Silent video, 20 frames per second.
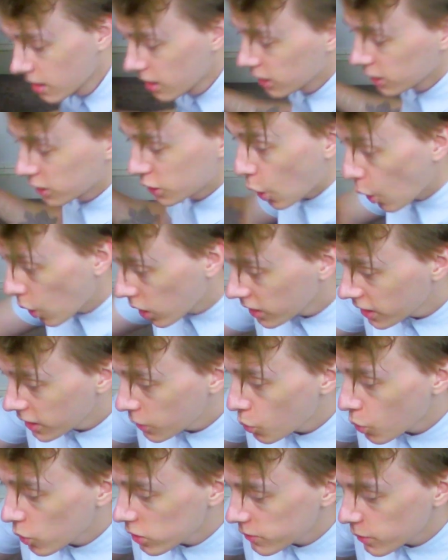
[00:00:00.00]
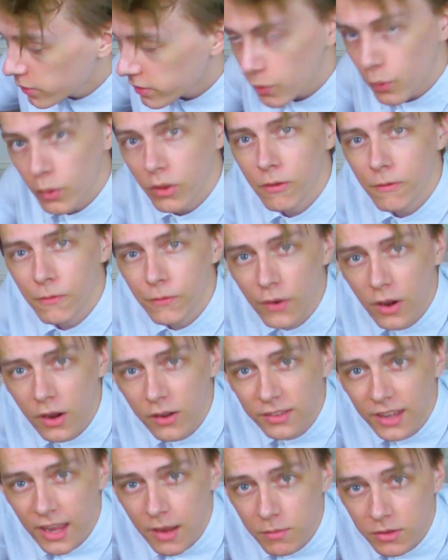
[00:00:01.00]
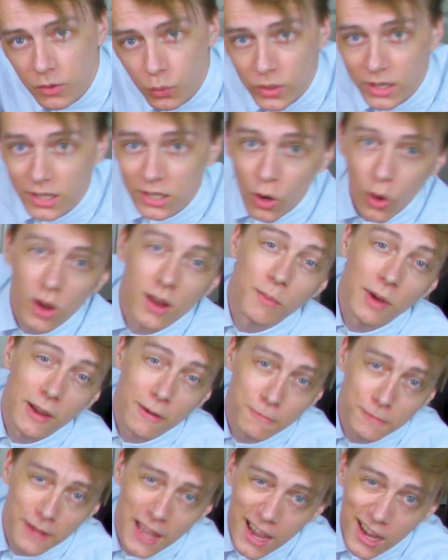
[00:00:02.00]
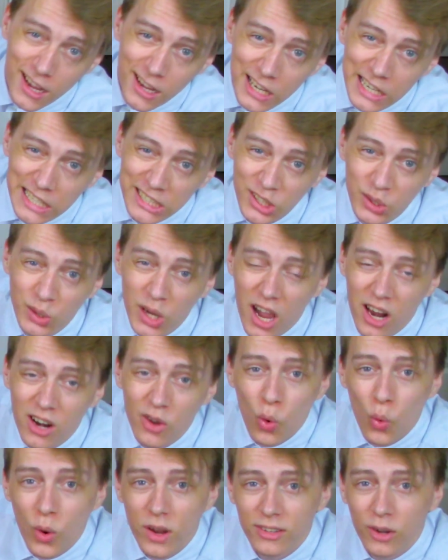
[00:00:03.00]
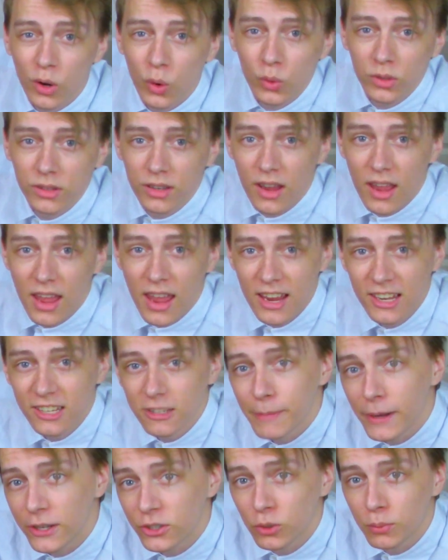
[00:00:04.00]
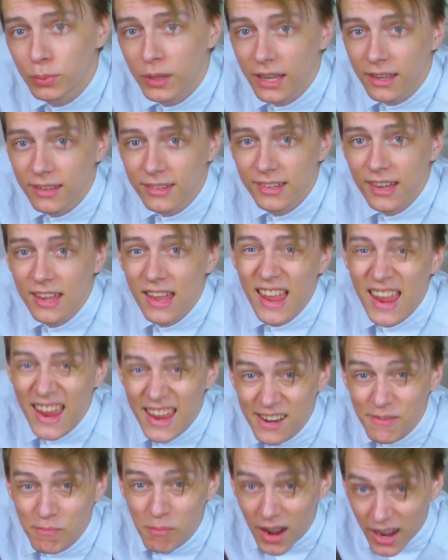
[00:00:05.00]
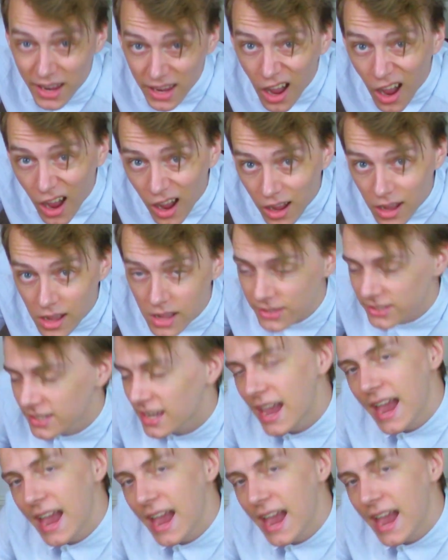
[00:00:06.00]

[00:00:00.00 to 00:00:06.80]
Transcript: Colony Wars was one of the first games that we got in my flat, so it kind of always holds a special place in my heart.